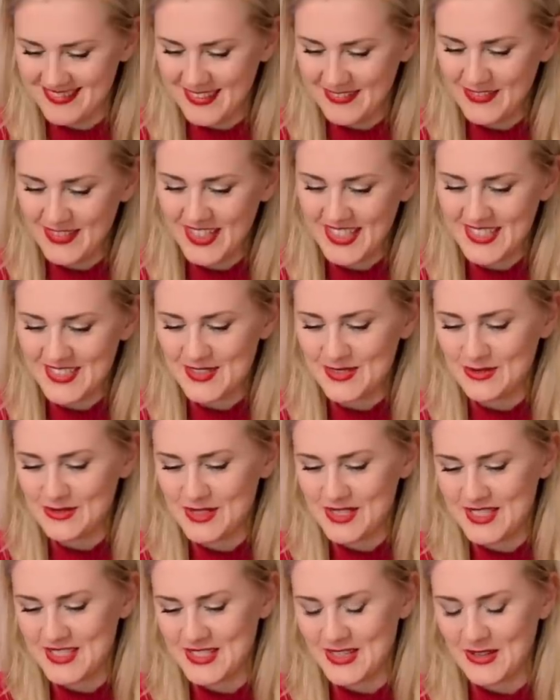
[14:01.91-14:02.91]
I'm like so
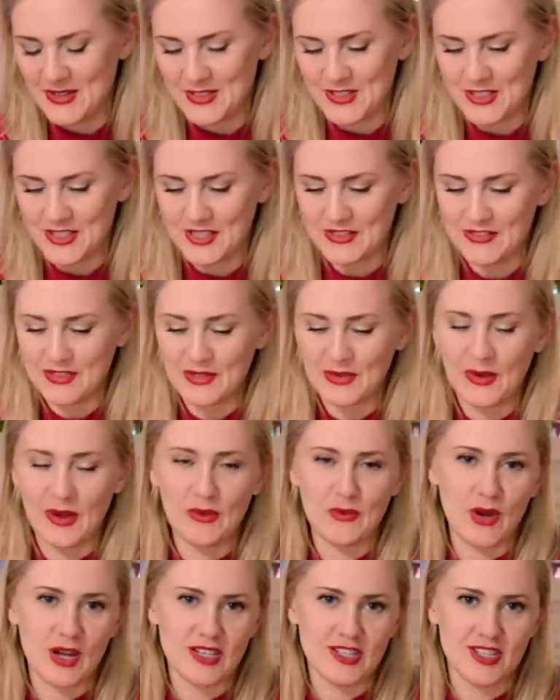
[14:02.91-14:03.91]
nostalgic, even though I
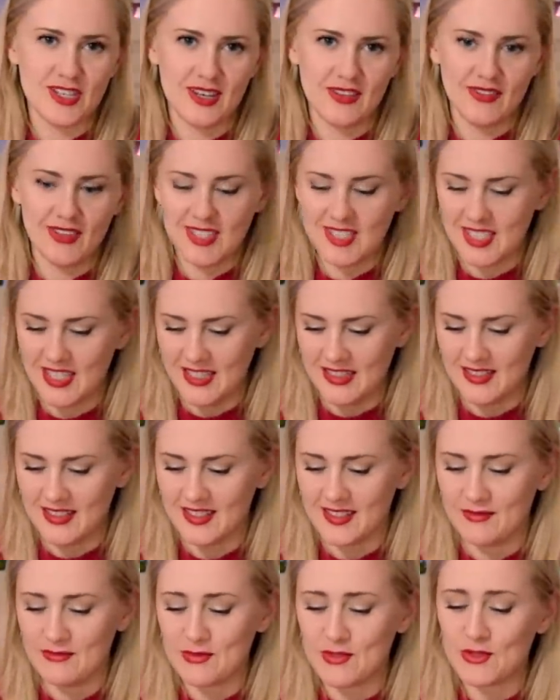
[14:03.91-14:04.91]
watch it every day.
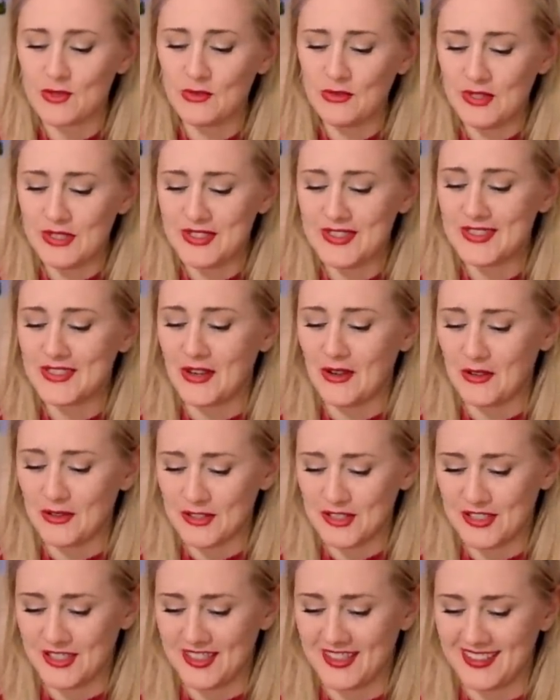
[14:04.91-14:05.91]
Like, I'm so
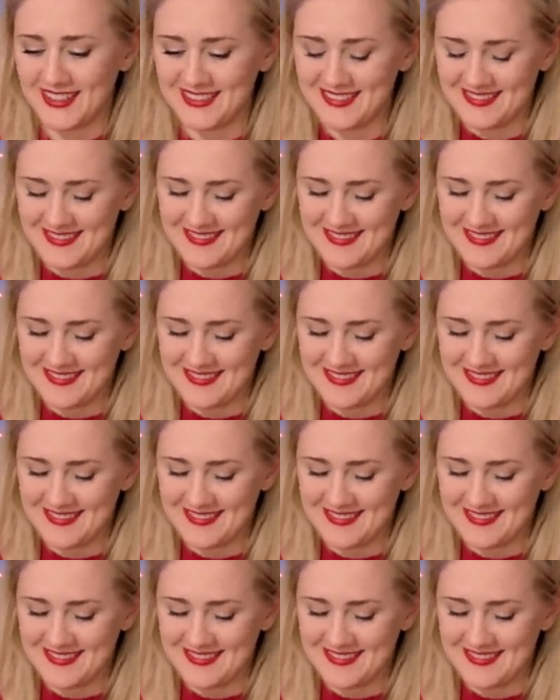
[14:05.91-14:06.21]
nostalgic.